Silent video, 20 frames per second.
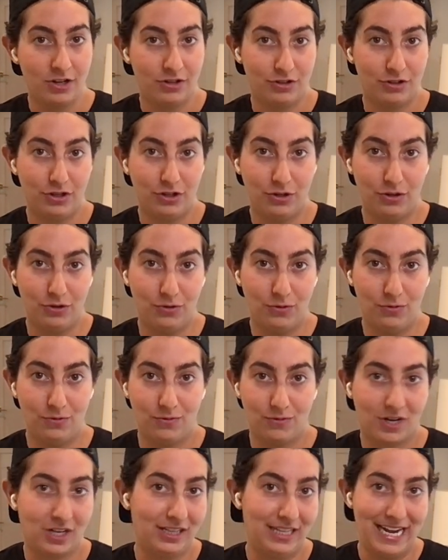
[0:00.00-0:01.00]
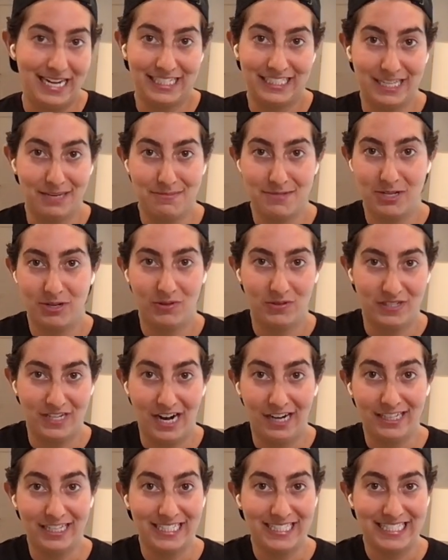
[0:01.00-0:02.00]
to collect some of those
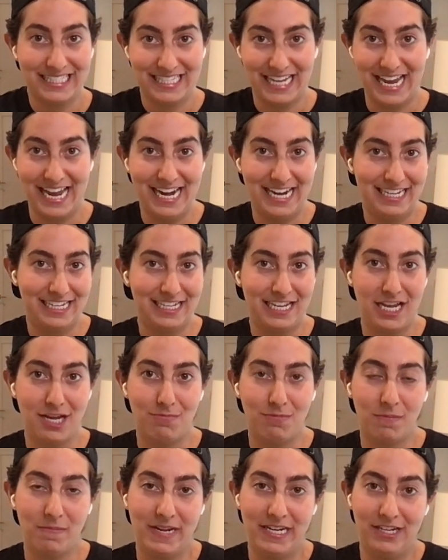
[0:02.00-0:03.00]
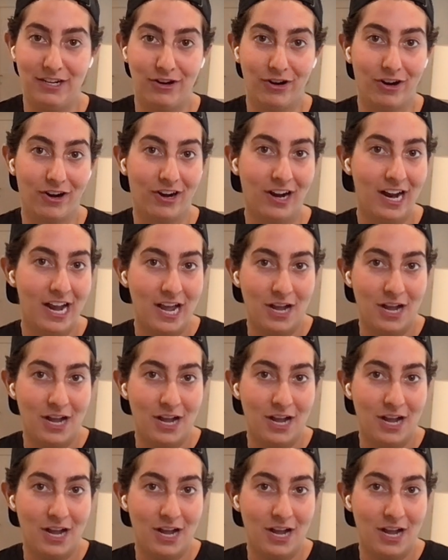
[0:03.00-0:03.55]
nuggets and keep them in your